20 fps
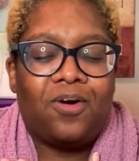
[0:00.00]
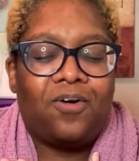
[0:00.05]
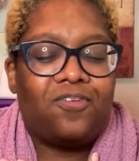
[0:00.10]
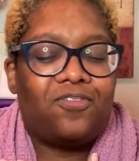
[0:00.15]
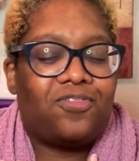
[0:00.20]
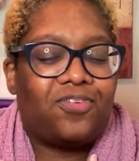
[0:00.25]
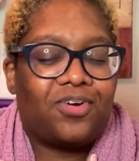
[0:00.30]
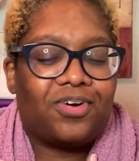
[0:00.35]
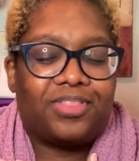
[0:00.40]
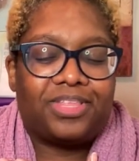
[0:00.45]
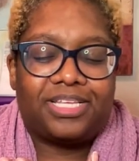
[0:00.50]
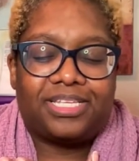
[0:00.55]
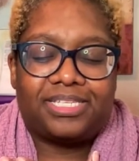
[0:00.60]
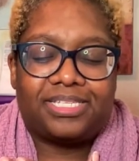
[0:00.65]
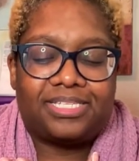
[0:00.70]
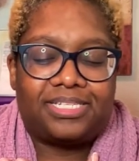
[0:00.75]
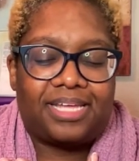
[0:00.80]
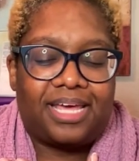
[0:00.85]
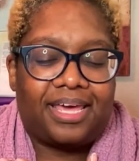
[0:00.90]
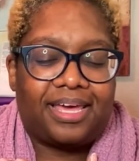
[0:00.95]
for
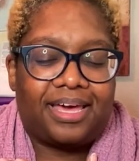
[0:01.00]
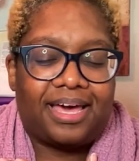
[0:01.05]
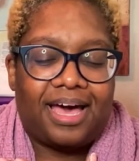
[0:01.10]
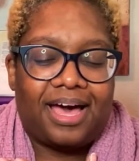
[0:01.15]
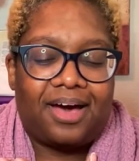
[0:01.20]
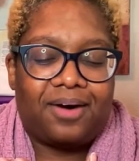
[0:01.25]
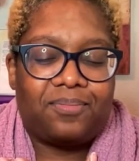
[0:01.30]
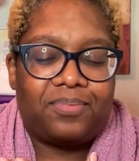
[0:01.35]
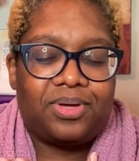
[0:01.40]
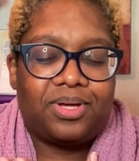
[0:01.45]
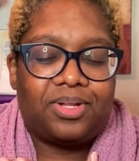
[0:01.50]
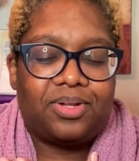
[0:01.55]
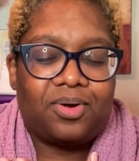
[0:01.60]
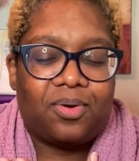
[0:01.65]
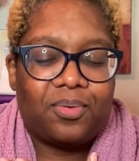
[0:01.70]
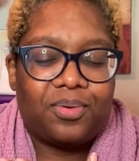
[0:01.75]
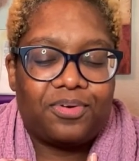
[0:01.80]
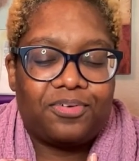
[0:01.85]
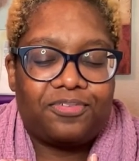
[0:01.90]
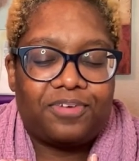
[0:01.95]
this day, God. We
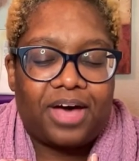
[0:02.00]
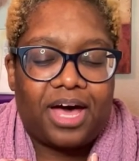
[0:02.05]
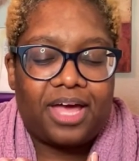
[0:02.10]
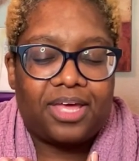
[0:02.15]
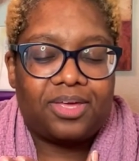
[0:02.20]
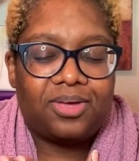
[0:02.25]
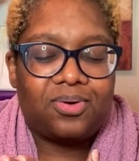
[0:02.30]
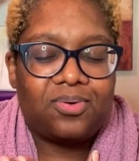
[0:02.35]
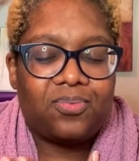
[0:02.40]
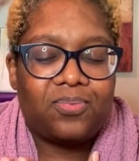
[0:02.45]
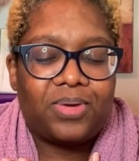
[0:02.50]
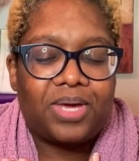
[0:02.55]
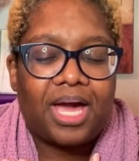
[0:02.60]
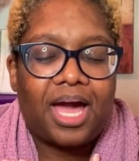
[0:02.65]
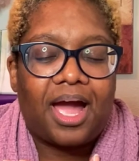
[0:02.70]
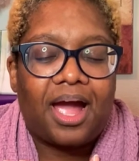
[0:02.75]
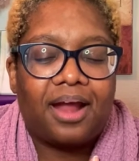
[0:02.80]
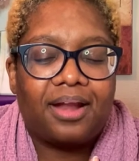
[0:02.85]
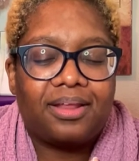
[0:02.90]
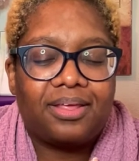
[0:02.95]
glorify you, we
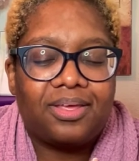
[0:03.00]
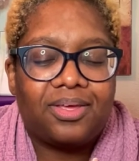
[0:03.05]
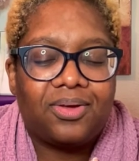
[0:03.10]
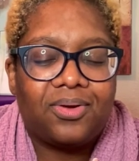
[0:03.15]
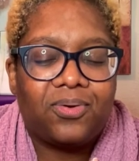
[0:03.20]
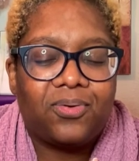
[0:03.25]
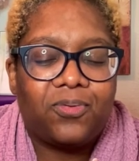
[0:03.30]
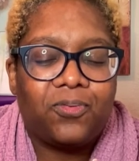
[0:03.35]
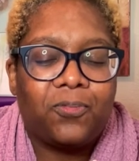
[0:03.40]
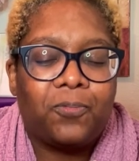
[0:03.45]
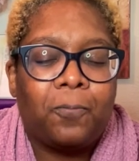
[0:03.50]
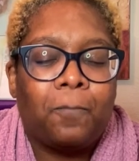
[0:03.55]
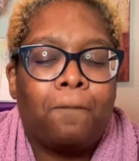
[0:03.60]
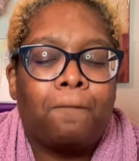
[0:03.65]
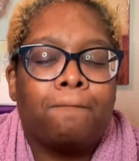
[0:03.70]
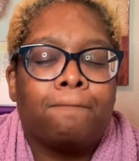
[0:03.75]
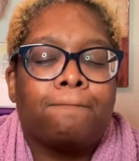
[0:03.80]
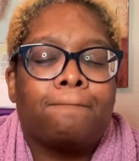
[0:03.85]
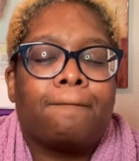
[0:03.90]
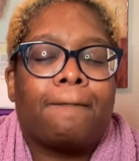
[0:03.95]
honor you,
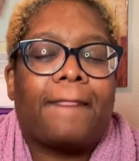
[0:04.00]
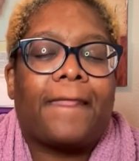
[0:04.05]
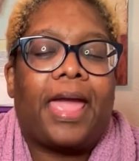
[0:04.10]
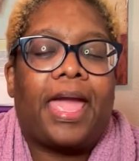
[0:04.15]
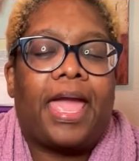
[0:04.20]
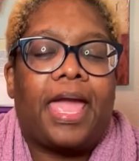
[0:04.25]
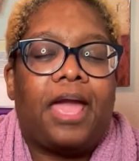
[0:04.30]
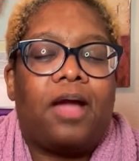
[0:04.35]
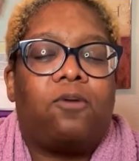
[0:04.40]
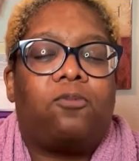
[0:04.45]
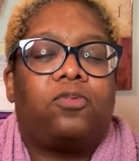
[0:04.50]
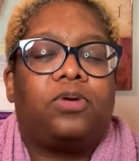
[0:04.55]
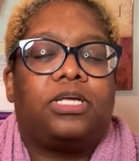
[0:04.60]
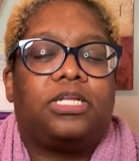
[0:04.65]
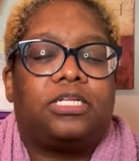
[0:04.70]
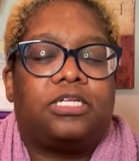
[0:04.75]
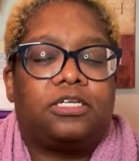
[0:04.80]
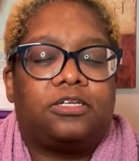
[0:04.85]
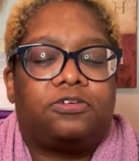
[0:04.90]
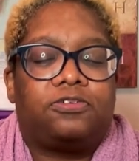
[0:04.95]
and we
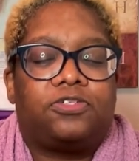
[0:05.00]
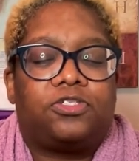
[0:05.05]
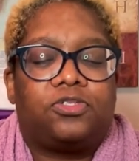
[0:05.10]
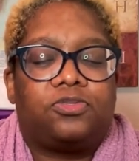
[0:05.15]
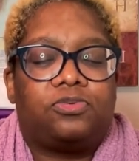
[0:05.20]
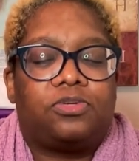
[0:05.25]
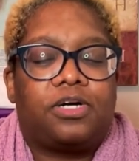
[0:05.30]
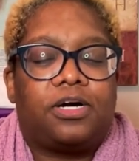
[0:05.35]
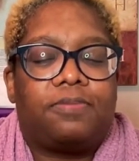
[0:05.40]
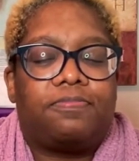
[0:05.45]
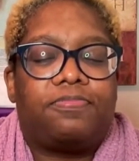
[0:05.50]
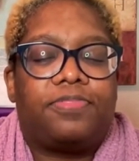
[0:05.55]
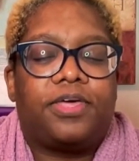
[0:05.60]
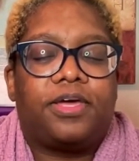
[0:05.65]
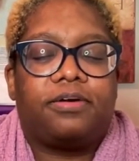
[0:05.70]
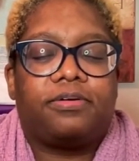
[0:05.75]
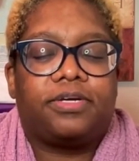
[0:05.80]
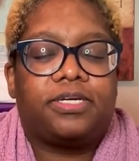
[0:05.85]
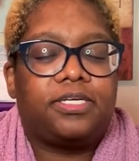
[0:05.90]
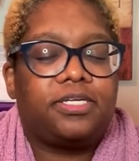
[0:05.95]
lift you up.
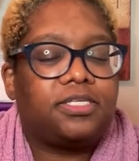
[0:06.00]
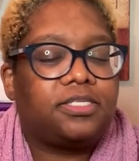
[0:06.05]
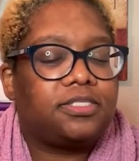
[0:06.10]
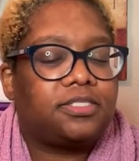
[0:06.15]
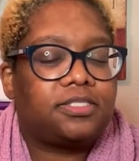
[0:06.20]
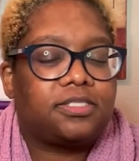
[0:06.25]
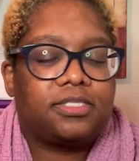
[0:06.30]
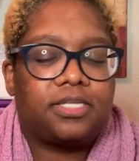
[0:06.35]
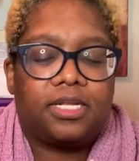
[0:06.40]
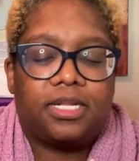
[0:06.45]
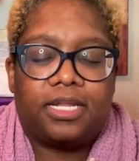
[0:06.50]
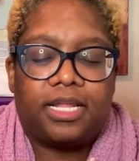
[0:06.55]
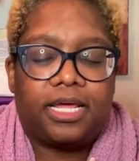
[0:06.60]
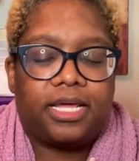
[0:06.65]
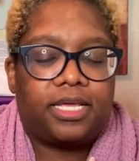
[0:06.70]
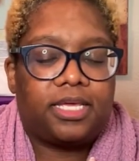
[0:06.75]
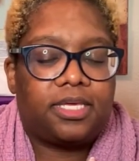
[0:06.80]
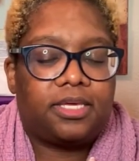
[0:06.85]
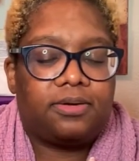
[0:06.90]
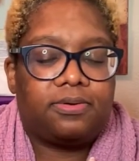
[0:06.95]
There is none
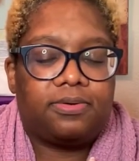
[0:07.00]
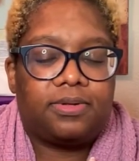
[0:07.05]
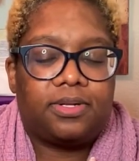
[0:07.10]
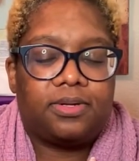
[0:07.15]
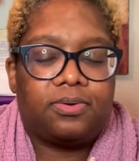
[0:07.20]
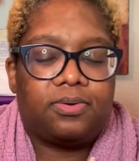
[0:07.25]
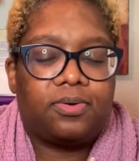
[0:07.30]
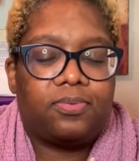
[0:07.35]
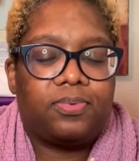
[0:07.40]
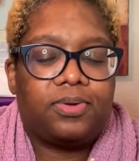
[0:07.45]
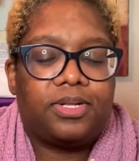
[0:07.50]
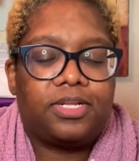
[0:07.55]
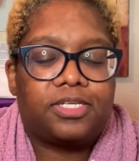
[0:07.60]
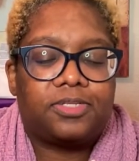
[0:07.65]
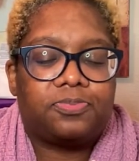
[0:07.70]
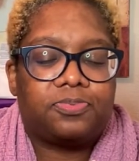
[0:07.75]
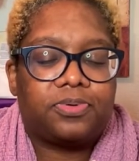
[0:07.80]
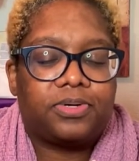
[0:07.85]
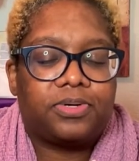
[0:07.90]
like you. And Lord, we just